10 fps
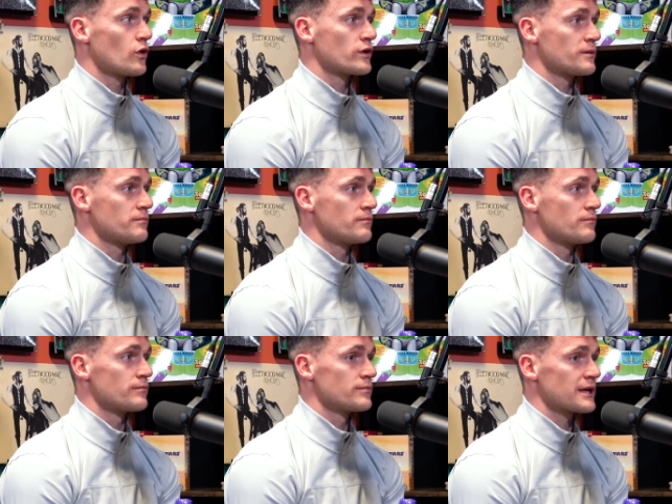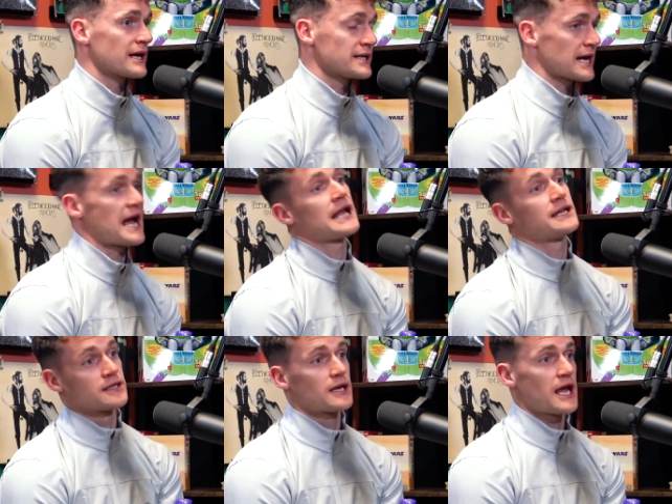them that you
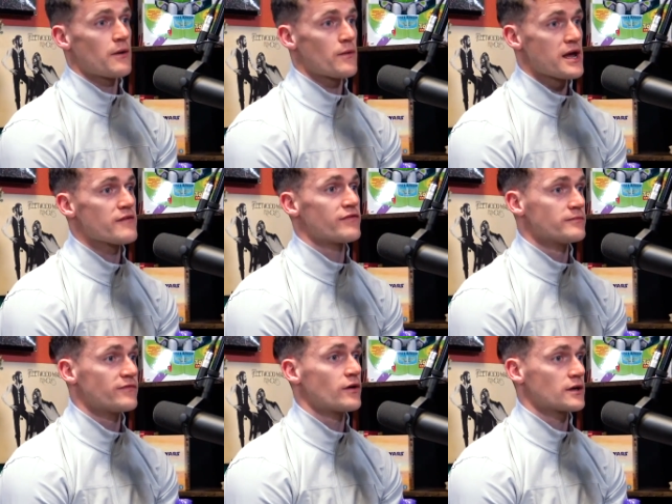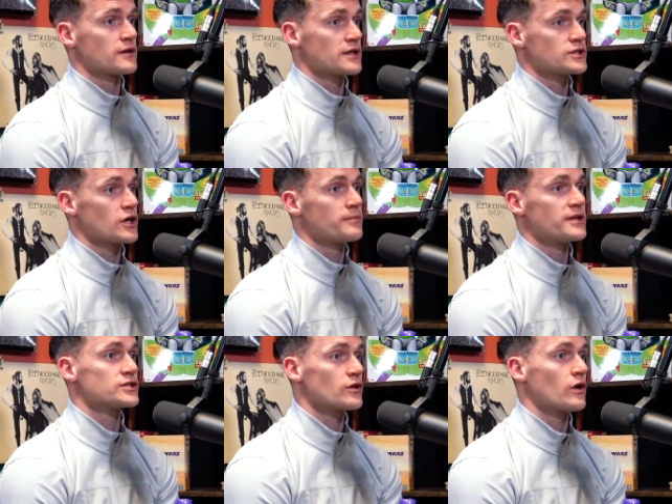can get away from fucking a job
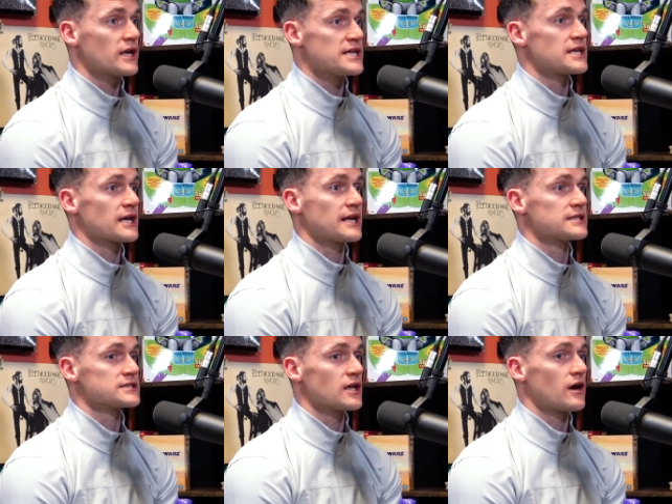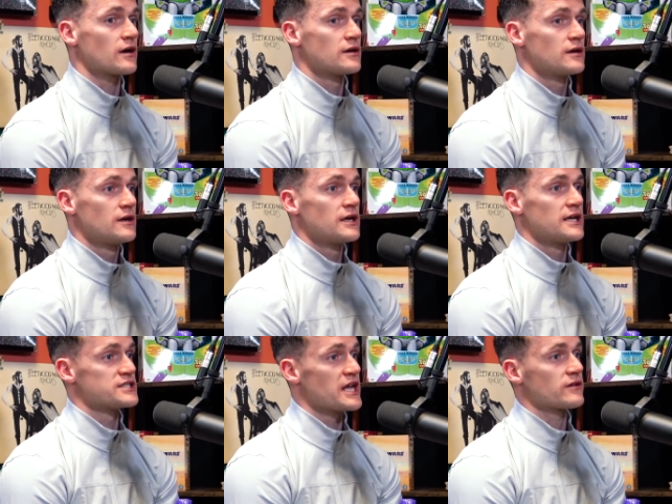that you don't like, and it's not. Ah.
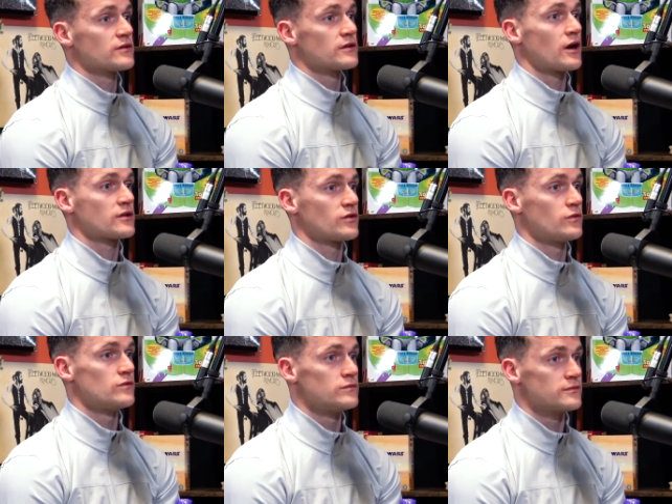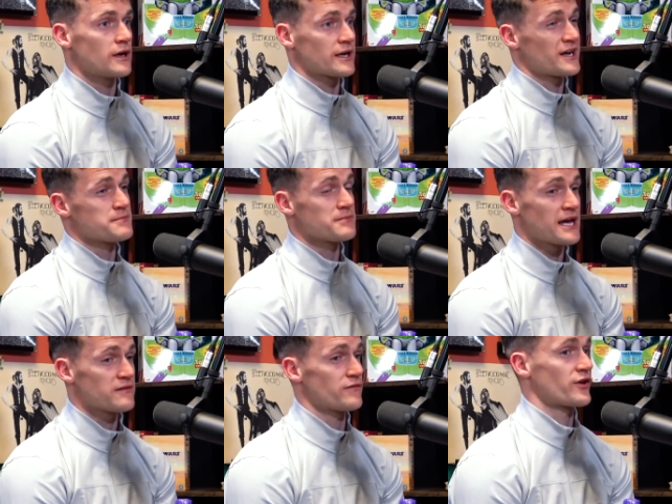It's not not too like I'm
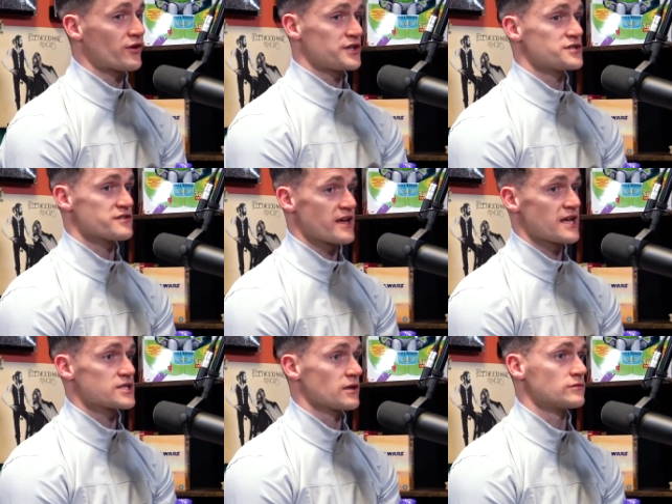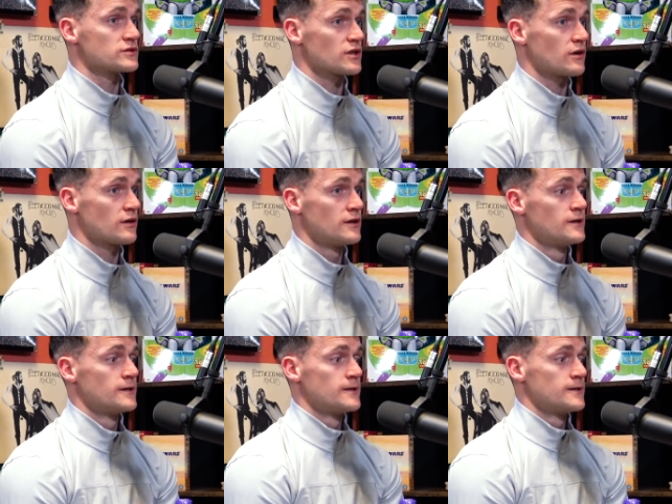heading for thirty years of age now, so
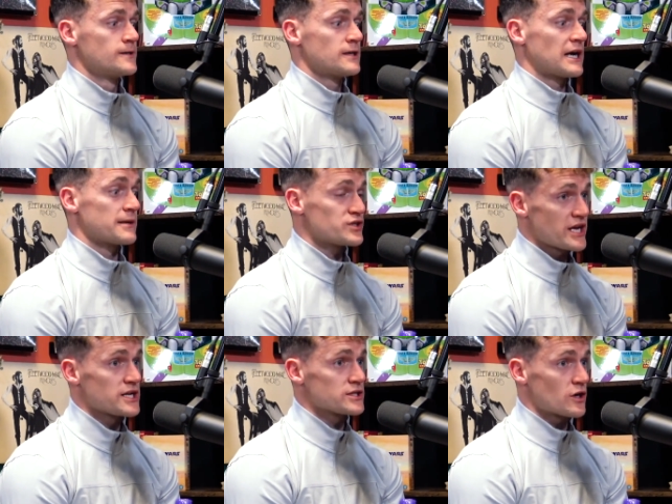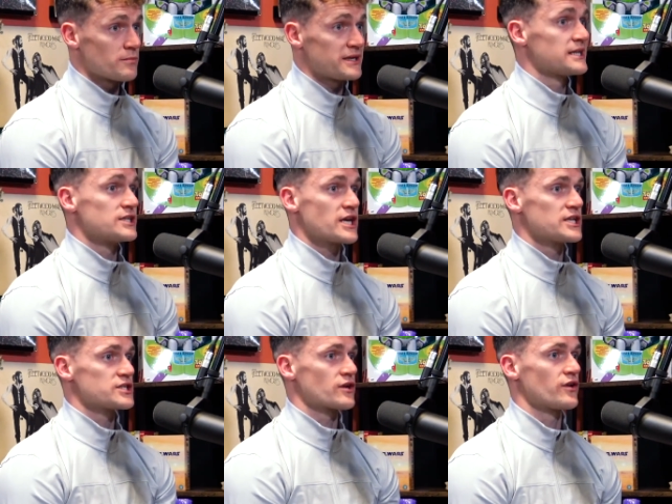and I'm changed completely
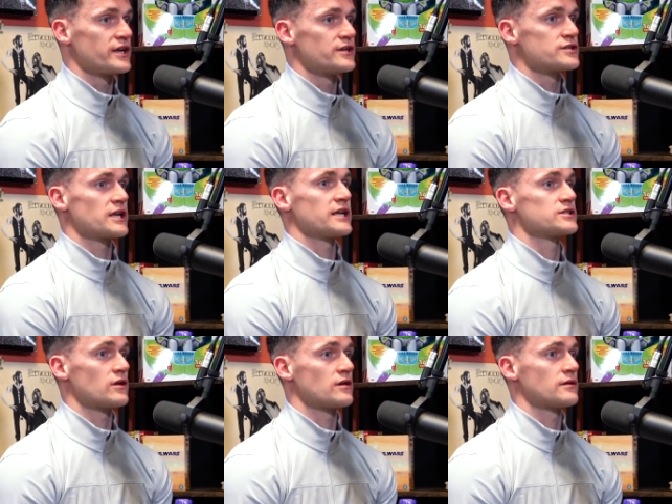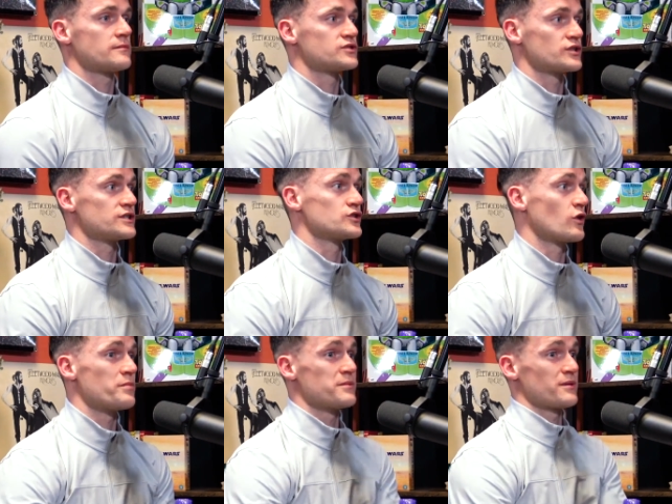changing careers, like so yeah. I'm trying to
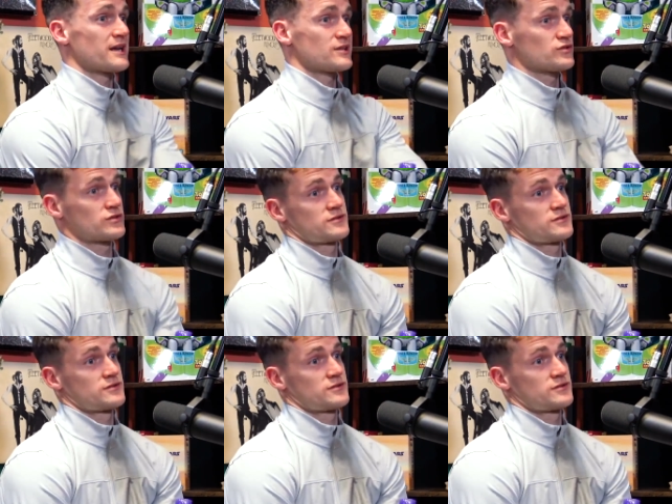show people that just.